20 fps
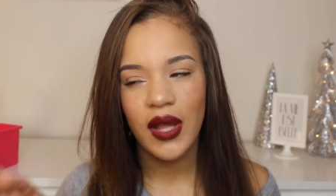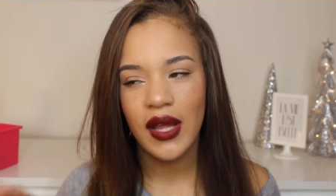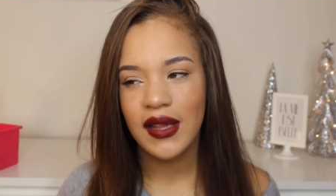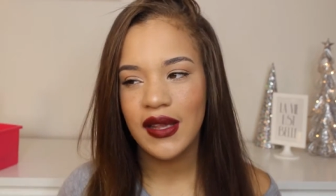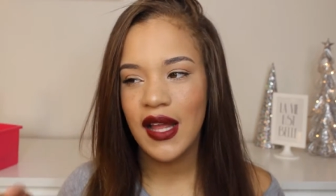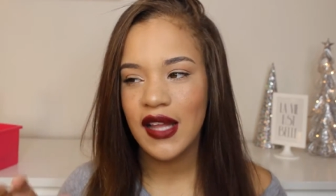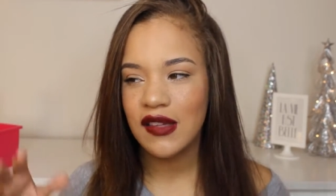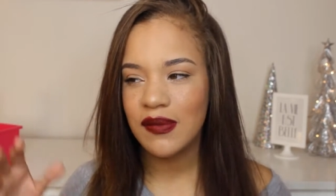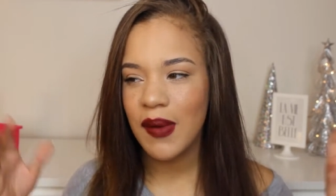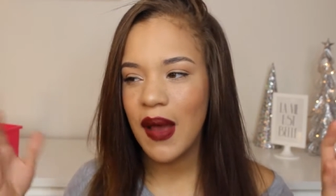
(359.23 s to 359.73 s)

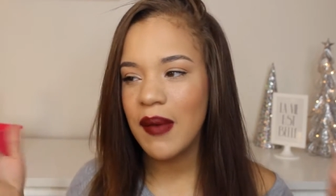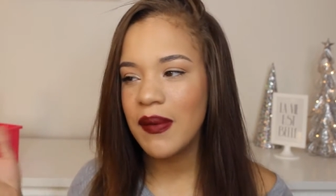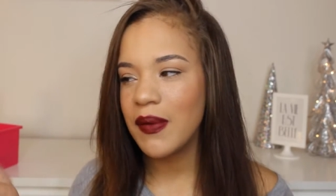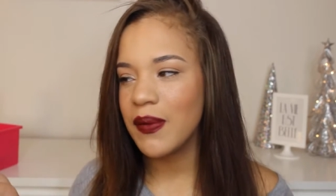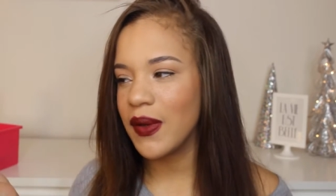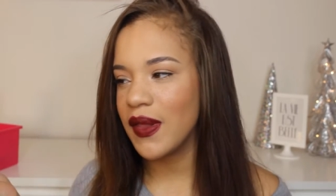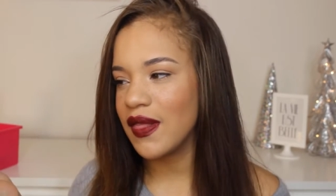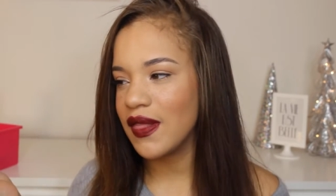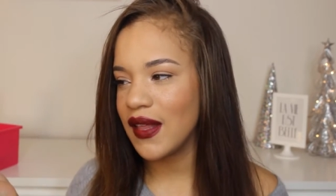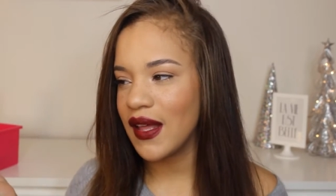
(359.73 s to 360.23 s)
Like that's
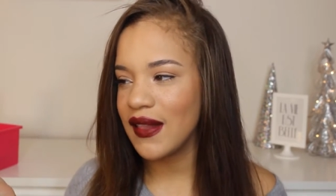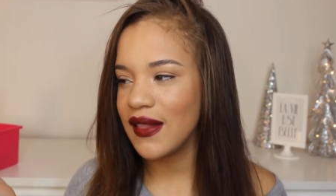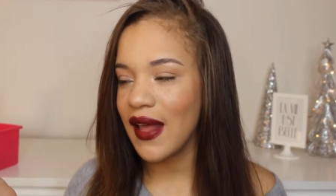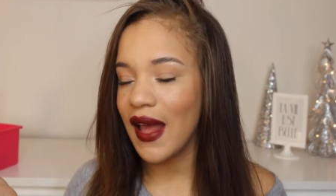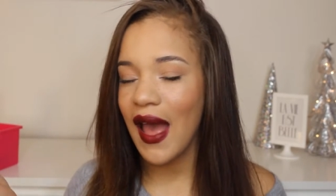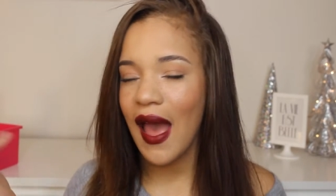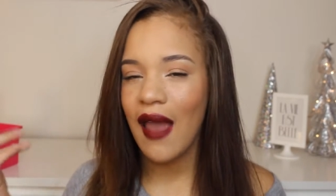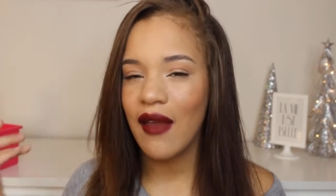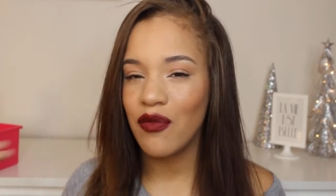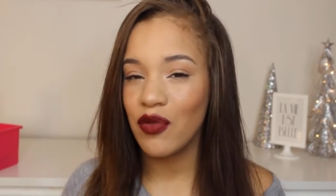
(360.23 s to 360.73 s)
probably one thing
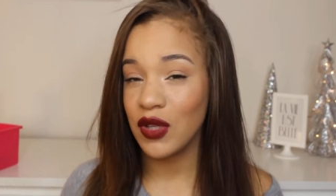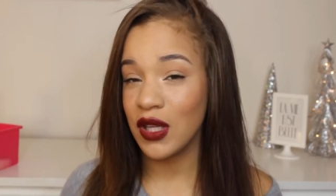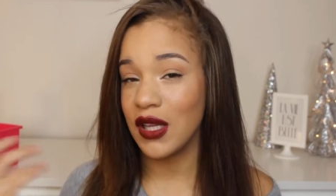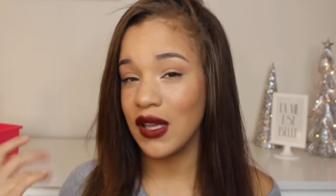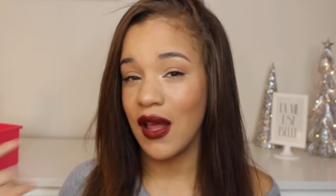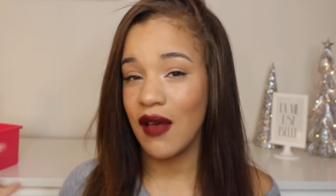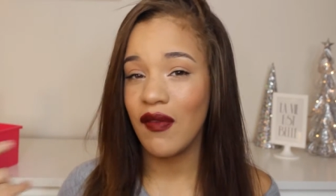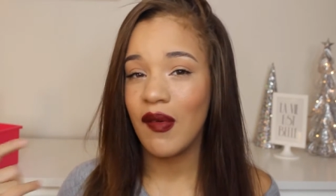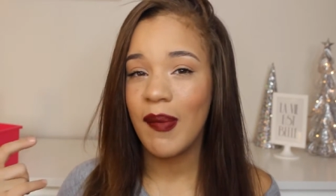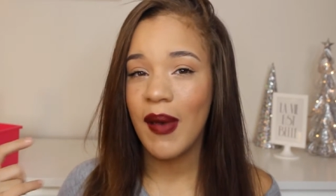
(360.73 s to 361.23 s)
that I really
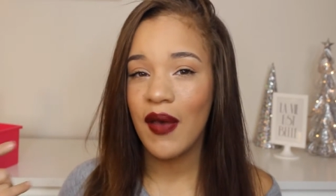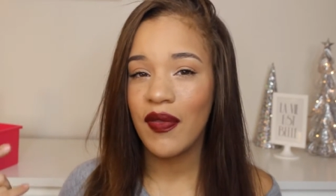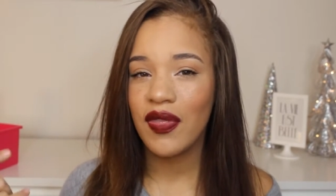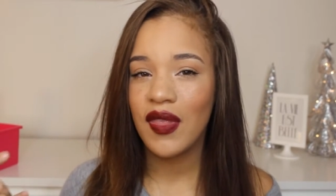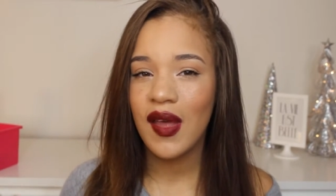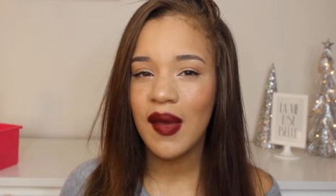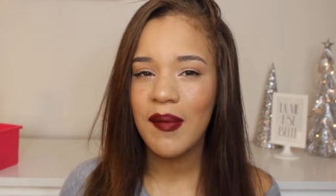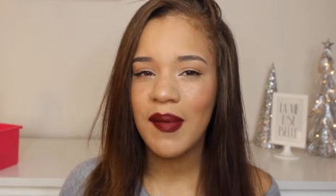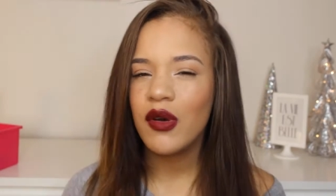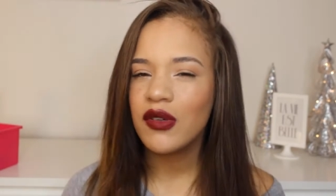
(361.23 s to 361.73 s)
love
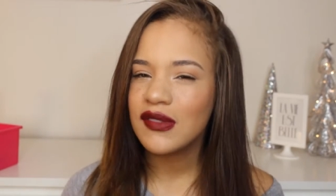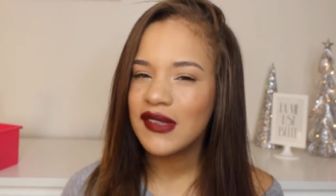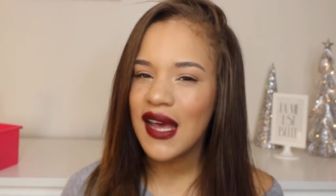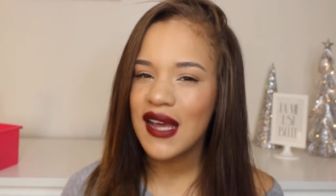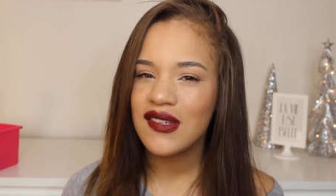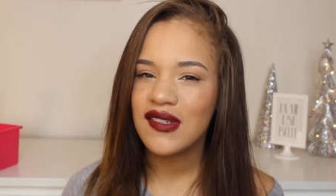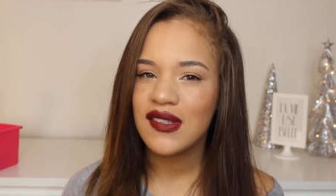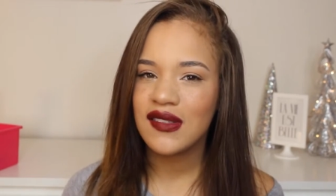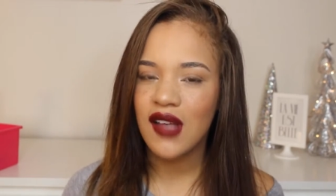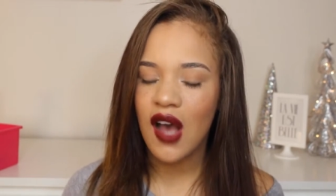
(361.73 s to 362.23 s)
about them. Most
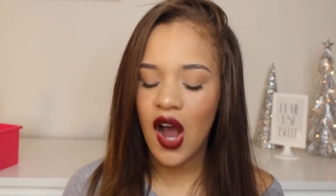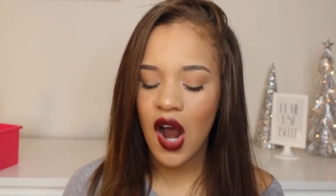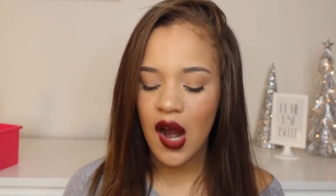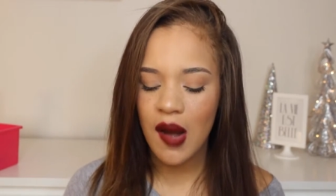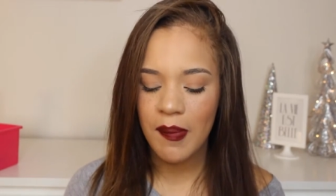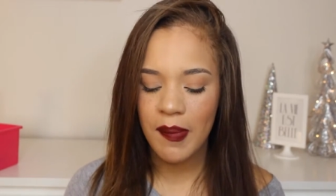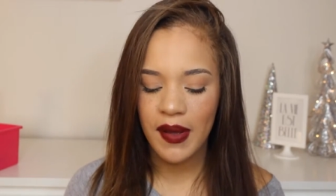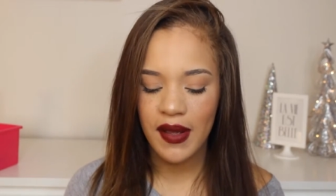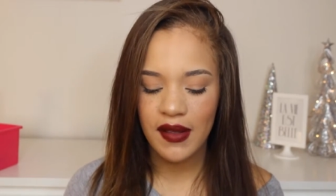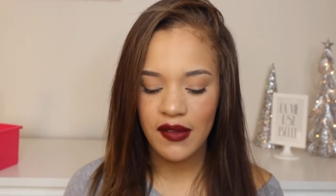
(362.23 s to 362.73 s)
lashes
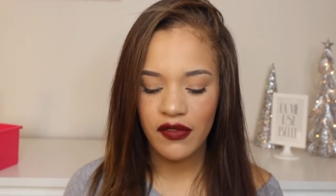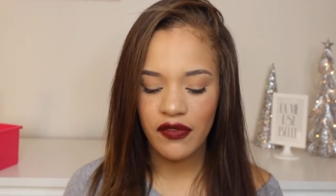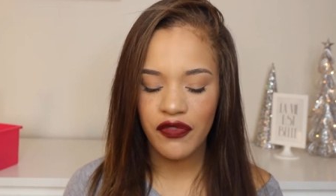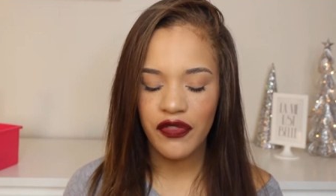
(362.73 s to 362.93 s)
are, but